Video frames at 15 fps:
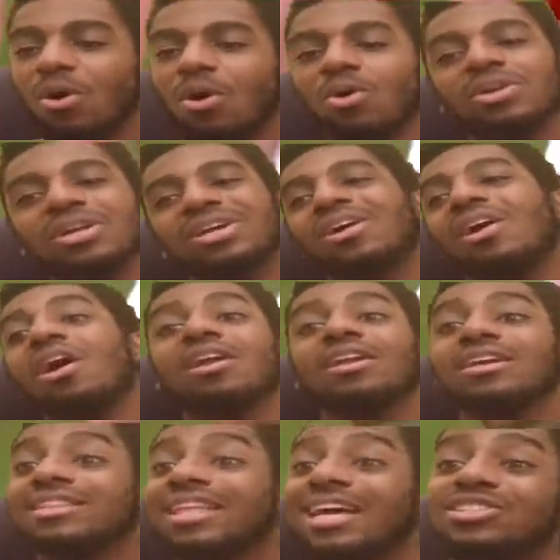Oh, Odegaard,
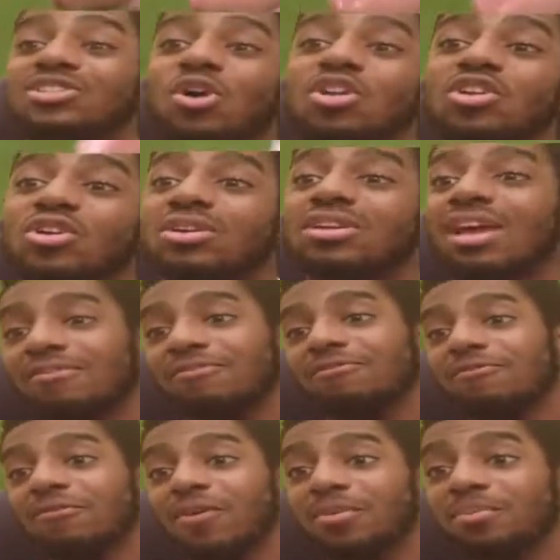and that's on your left
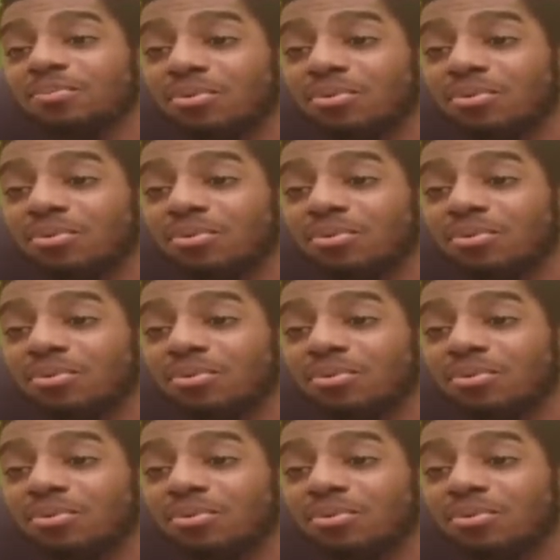foot,